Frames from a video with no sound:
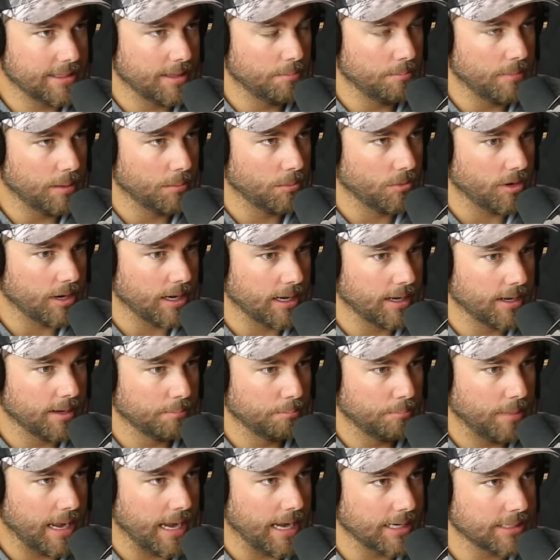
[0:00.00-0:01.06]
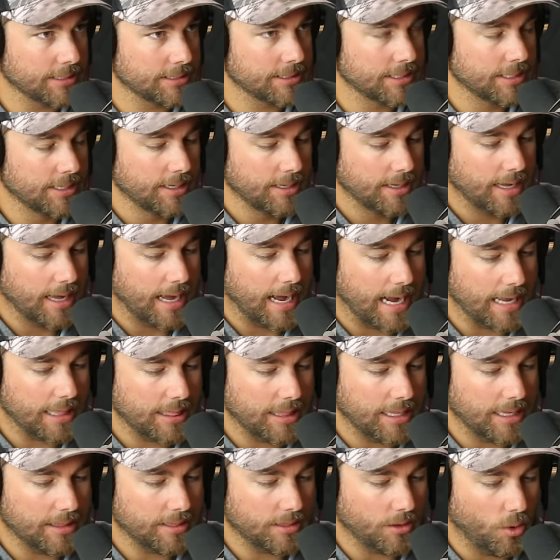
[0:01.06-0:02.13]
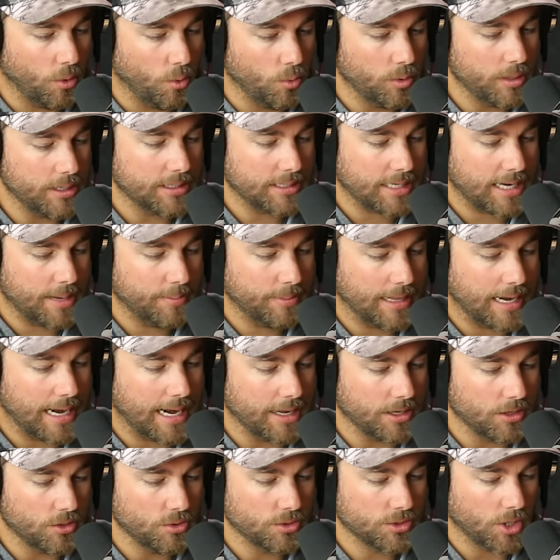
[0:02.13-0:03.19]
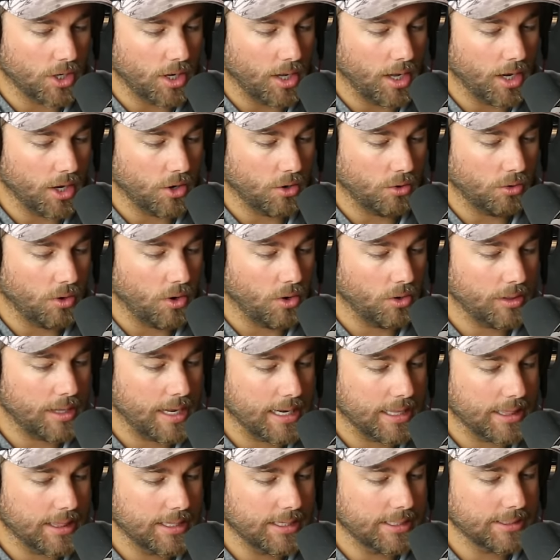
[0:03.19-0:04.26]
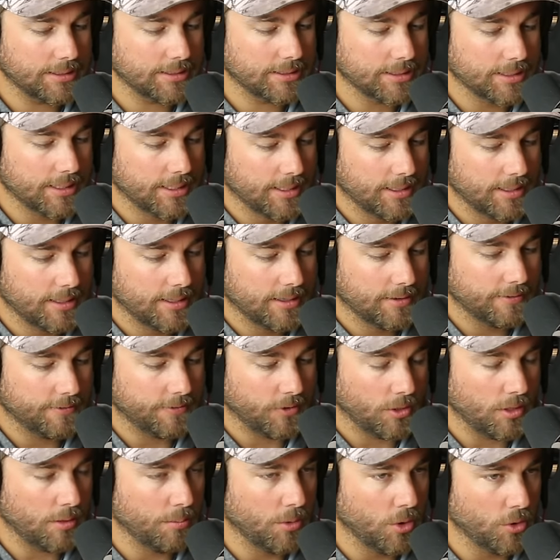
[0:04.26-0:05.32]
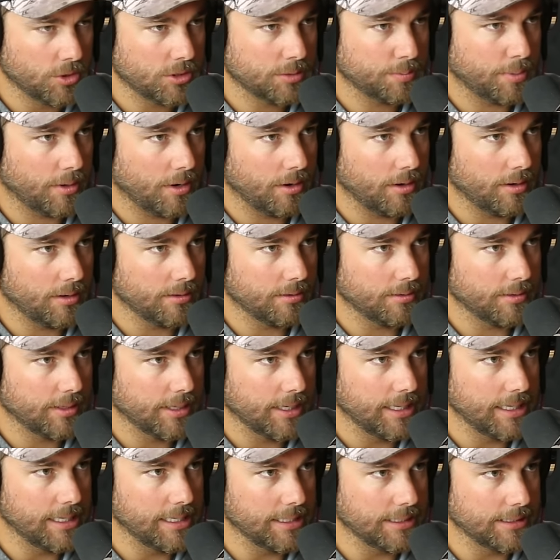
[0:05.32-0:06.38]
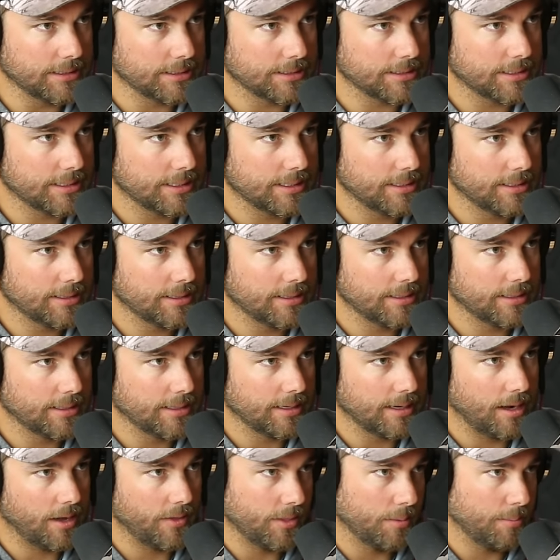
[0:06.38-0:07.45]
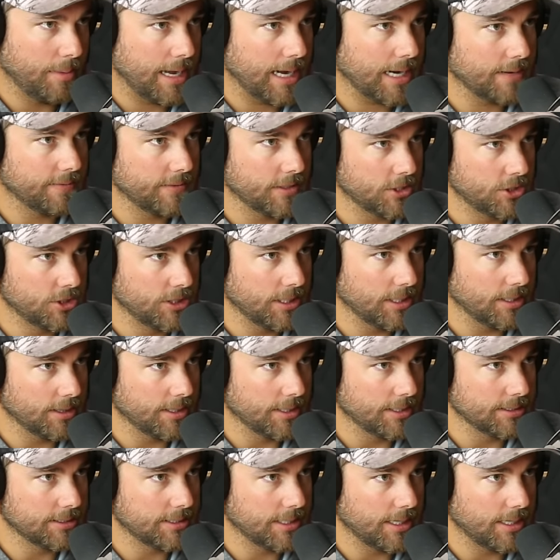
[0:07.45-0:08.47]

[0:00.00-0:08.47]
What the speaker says: in the memory banks. I think the only time that I use a crawl like this, for the most part, is on the back of a jig these